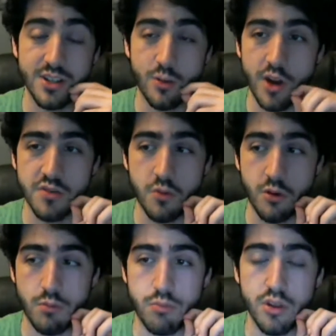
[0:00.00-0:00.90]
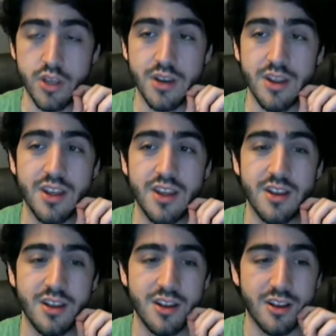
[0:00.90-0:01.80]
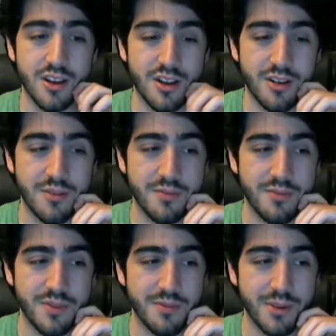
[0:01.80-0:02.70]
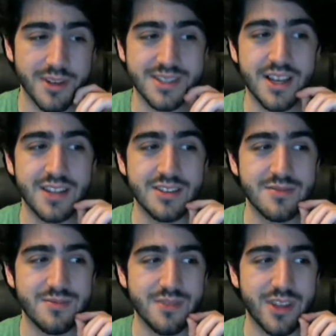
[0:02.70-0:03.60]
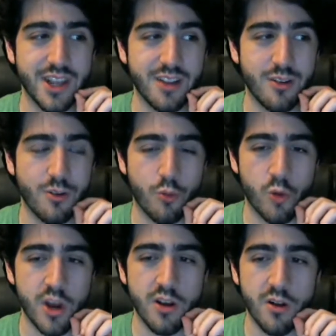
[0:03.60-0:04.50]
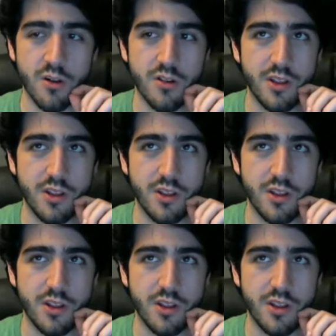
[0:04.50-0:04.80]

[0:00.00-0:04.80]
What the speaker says: The writers were brilliant, but it's not like rare.